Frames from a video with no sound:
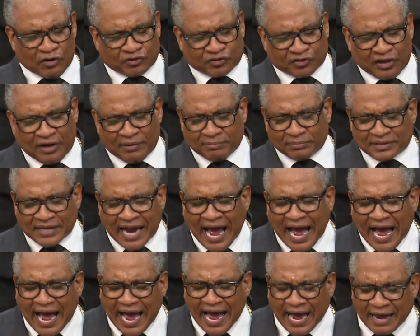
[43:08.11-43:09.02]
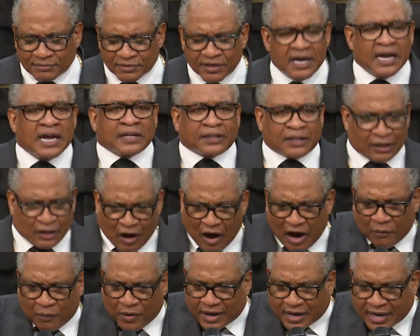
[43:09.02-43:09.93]
sometimes the
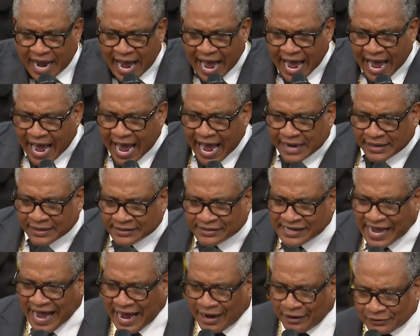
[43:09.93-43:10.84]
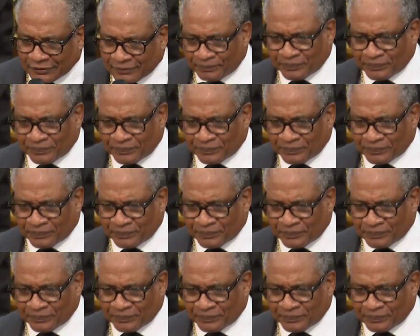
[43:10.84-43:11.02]
Lord will guide us out.